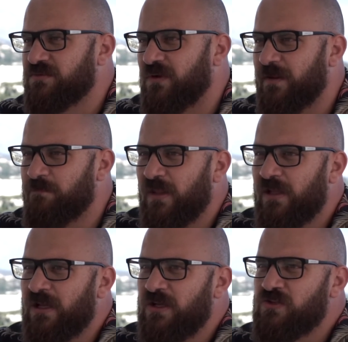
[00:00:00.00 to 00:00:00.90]
right?
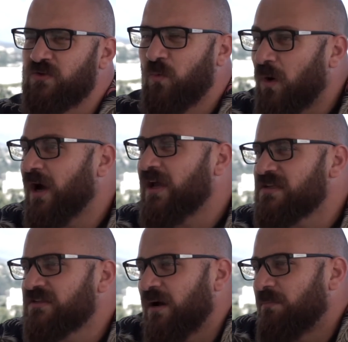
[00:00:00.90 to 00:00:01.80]
So why
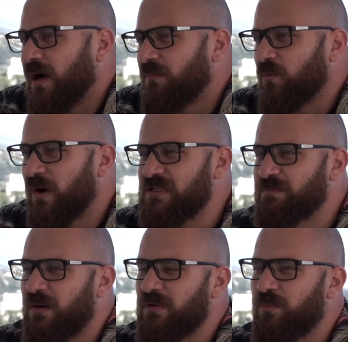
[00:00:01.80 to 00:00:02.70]
is
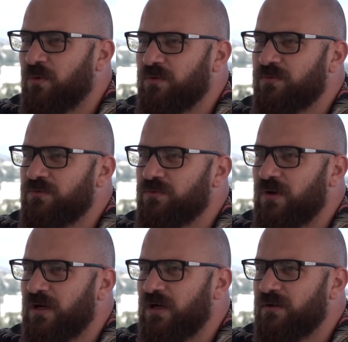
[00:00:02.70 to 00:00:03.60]
PAM important
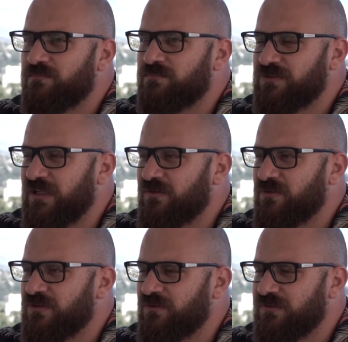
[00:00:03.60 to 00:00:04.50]
to protect
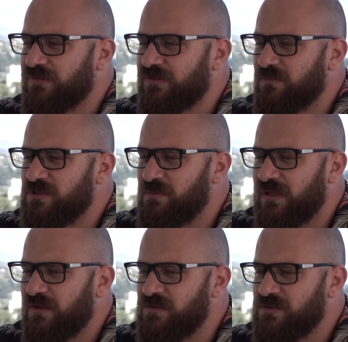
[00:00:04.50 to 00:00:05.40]
critical systems? It's
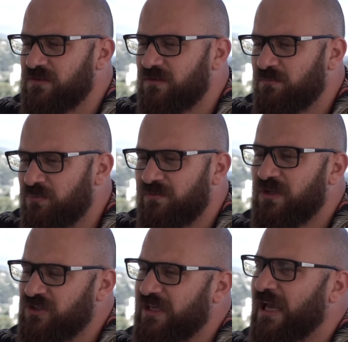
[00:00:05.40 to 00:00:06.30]
because
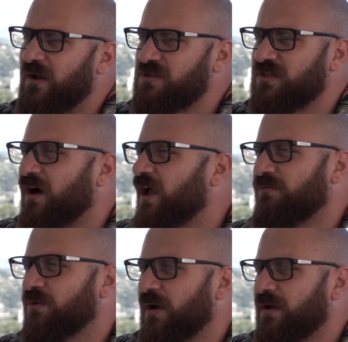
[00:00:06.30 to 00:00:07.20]
privileged accounts are
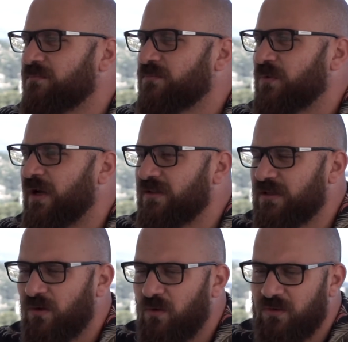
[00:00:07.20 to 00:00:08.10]
everywhere, right?
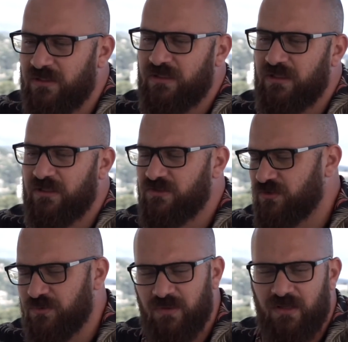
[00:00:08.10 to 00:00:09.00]
They're not only
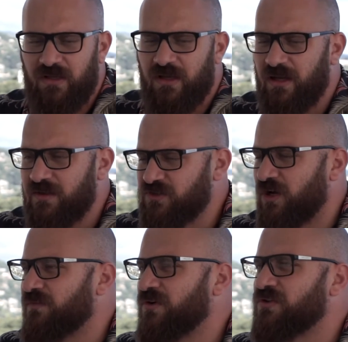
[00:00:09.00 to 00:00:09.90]
into
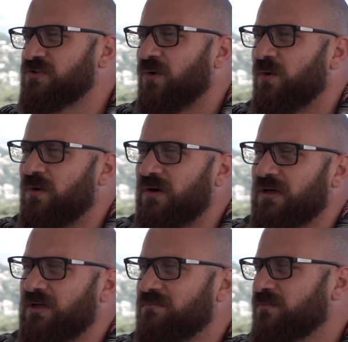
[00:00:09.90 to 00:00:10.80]
servers
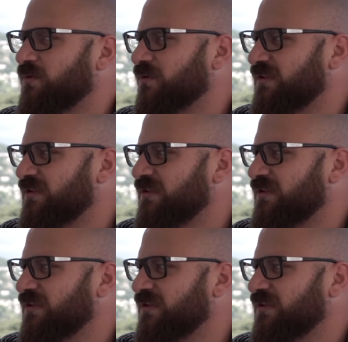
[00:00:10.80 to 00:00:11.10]
or